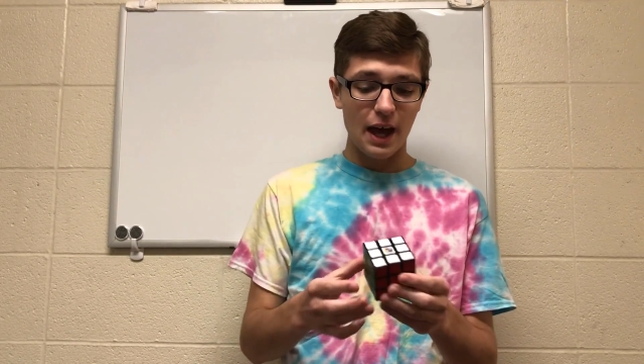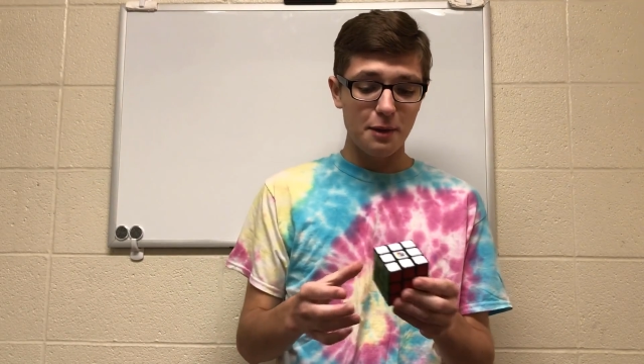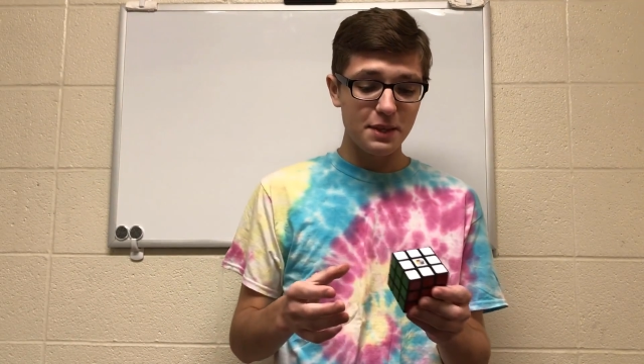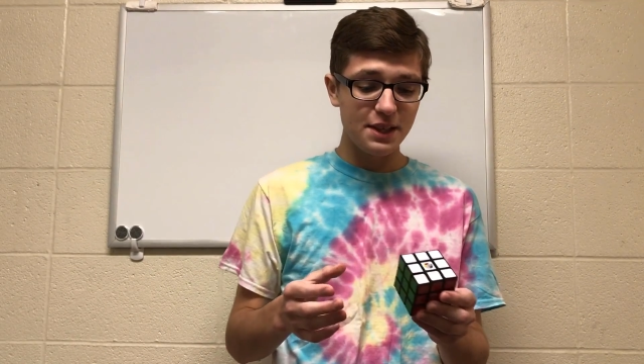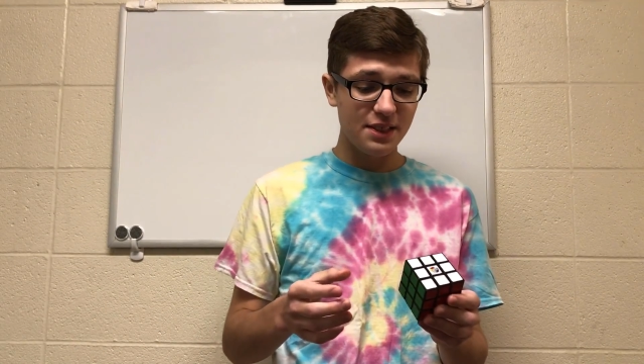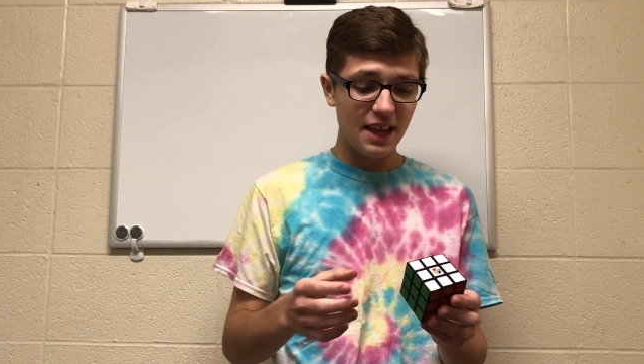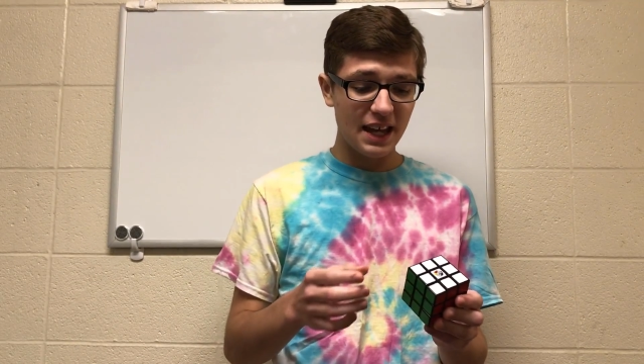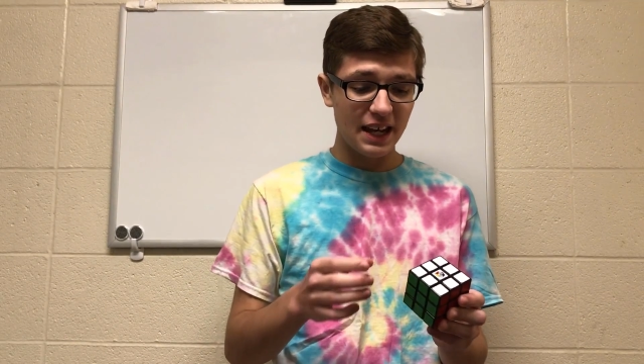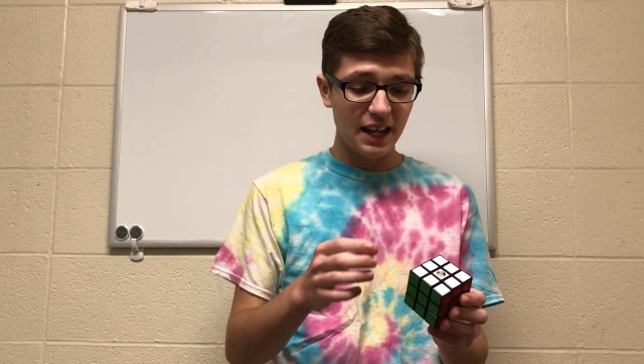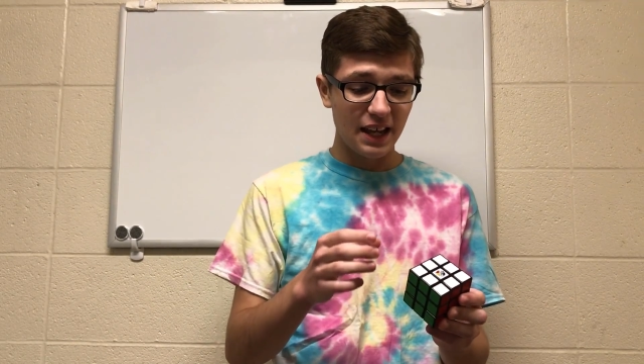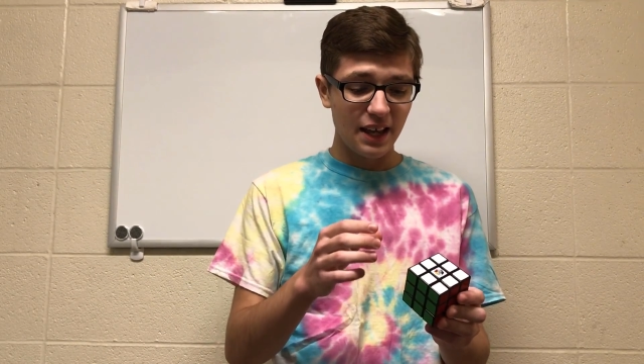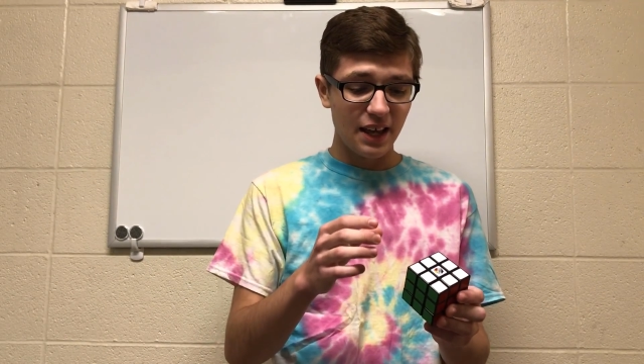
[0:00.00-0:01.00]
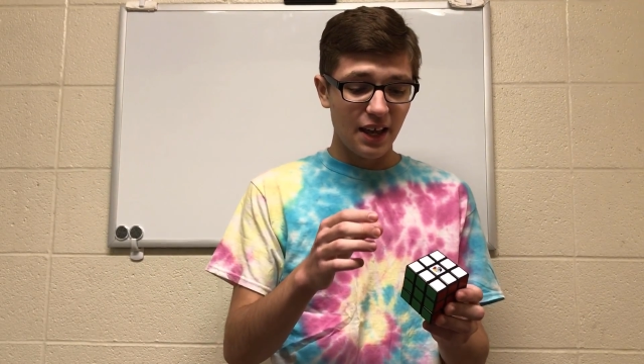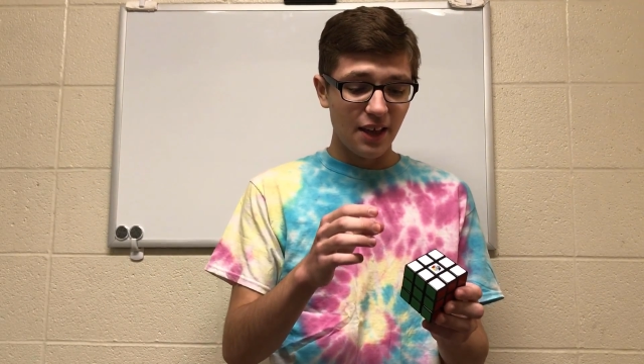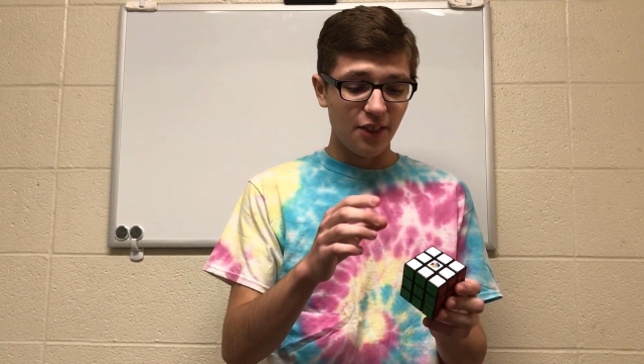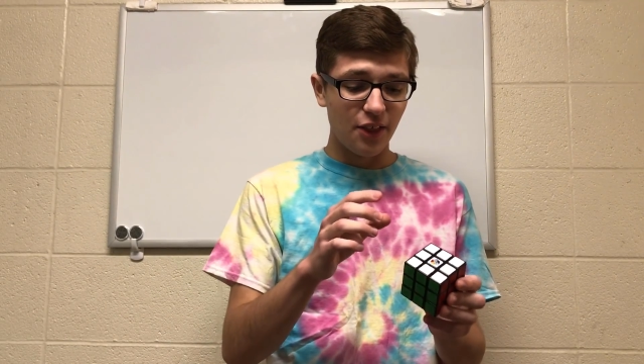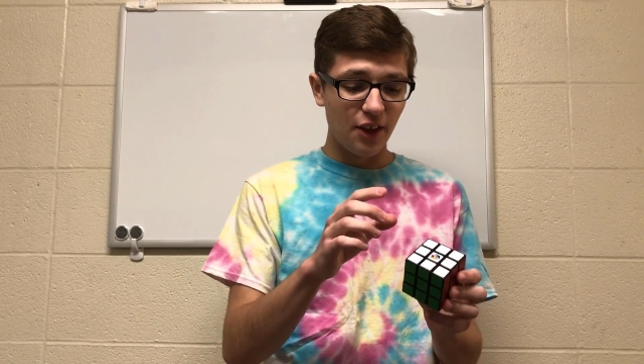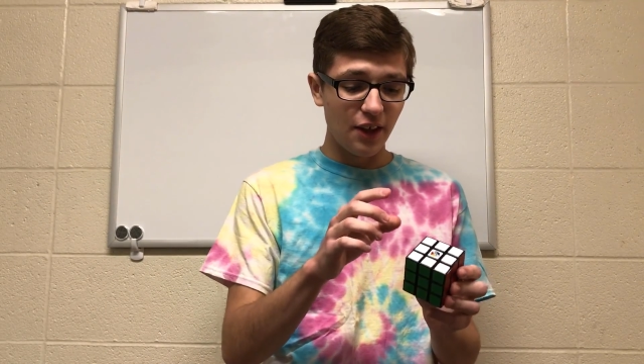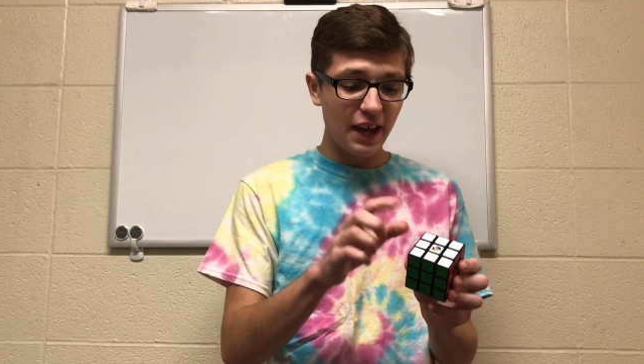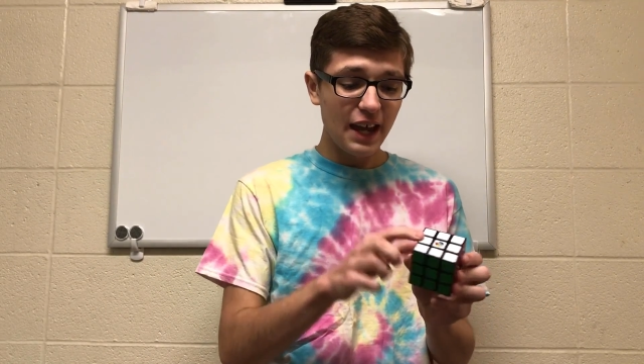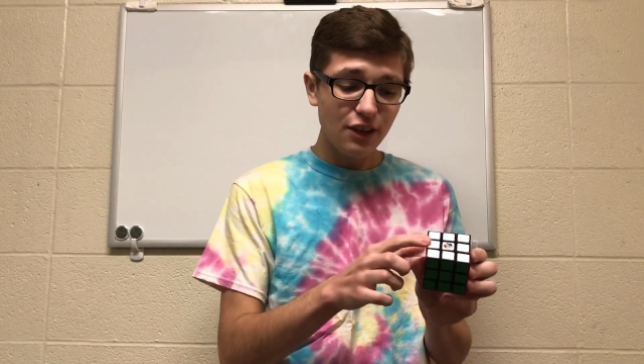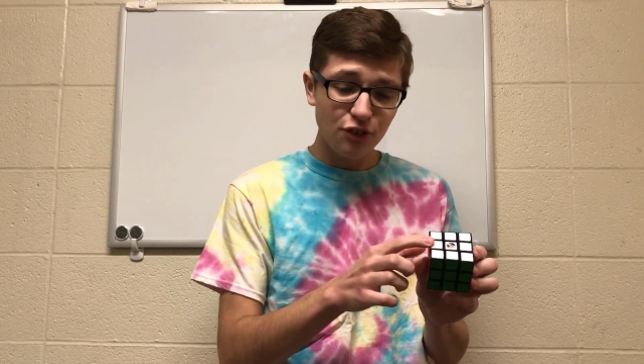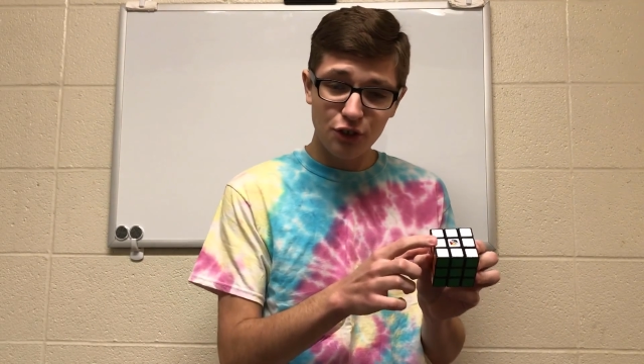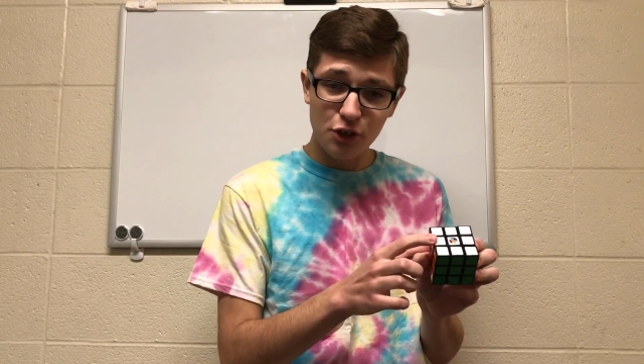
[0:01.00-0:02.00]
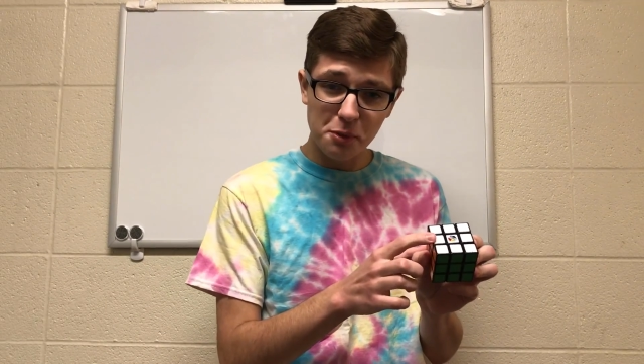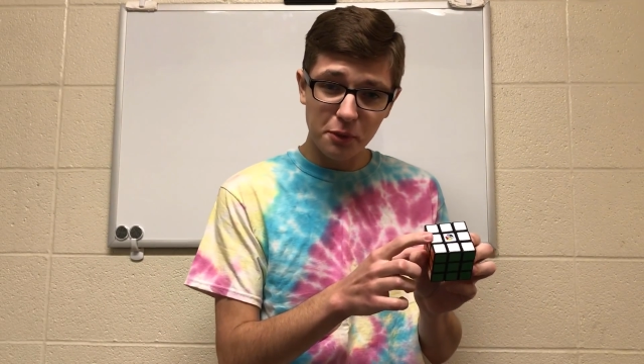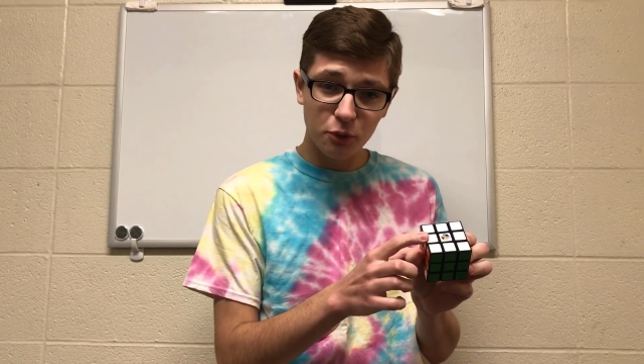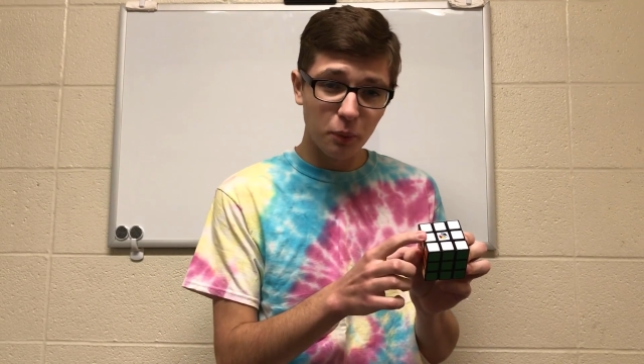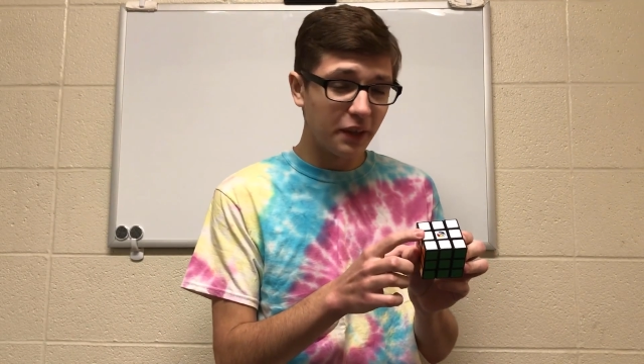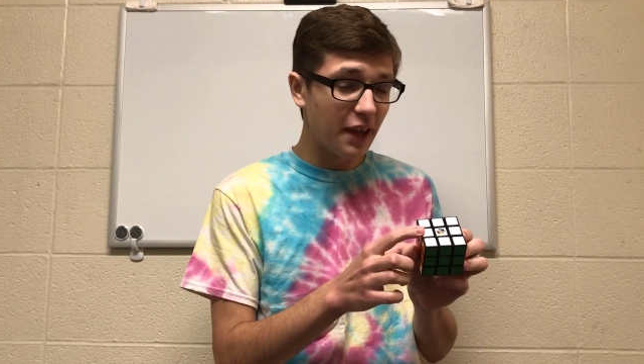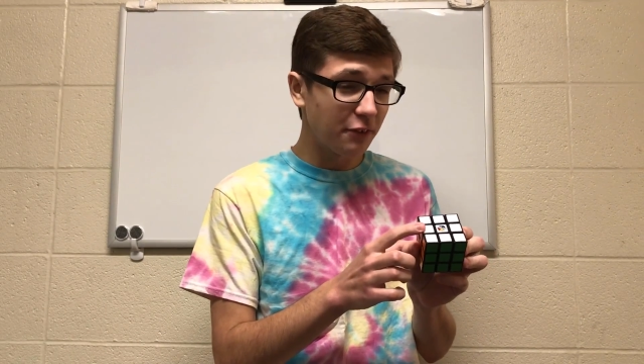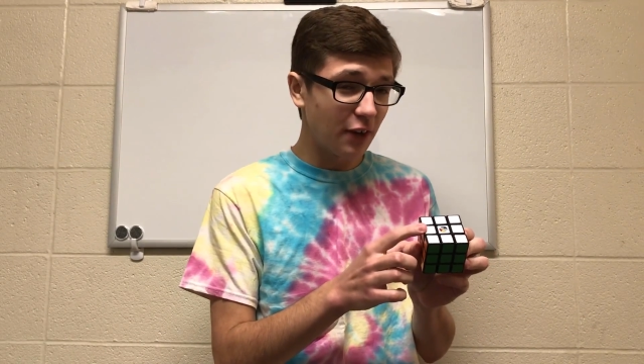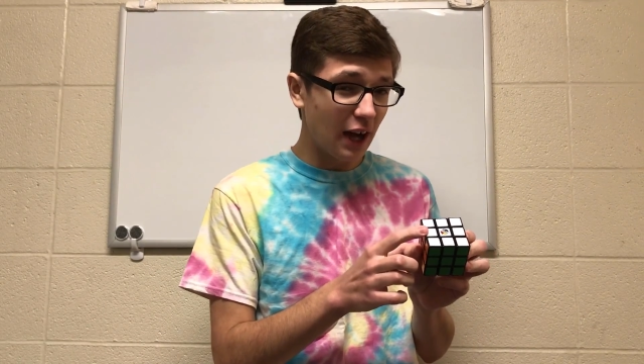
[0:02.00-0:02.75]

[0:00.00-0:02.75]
I mean that the edge cubies will never